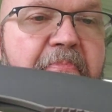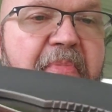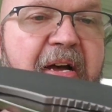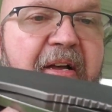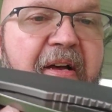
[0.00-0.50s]

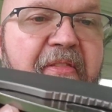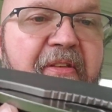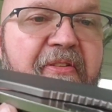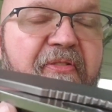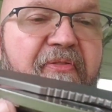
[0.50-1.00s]
I got
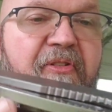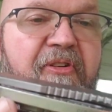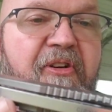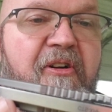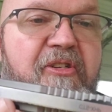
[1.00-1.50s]
this for
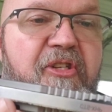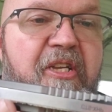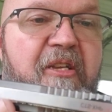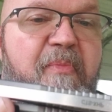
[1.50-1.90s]
dirt cheap.